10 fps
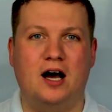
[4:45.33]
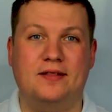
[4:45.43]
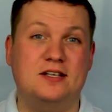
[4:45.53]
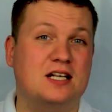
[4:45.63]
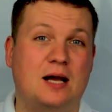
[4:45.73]

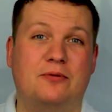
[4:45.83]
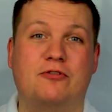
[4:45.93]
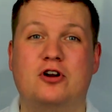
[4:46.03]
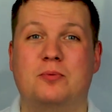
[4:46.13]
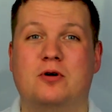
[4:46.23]
This can happen for
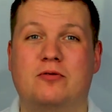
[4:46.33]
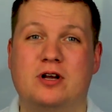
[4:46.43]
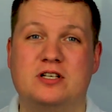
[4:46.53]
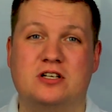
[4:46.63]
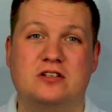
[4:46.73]
a number of
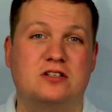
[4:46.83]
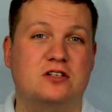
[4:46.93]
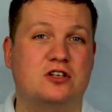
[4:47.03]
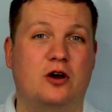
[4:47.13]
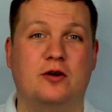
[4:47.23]
reasons.
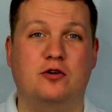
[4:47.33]
So it